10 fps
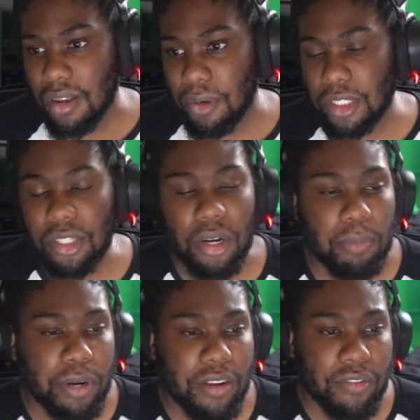we're just going to
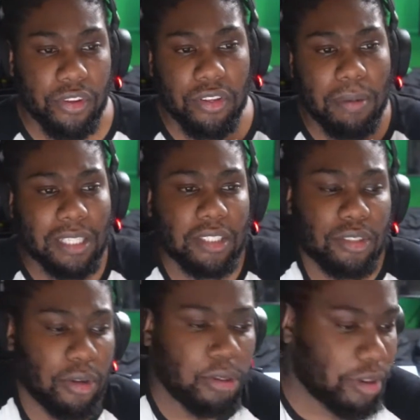preview some matches.
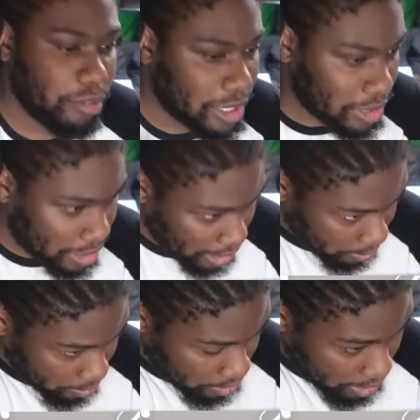So originally I
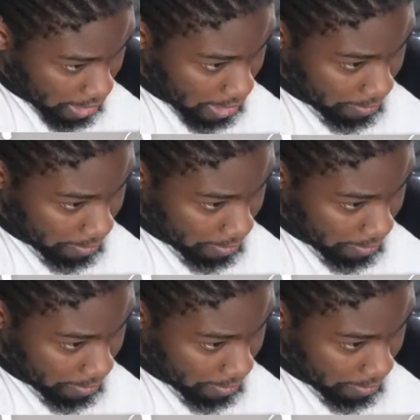was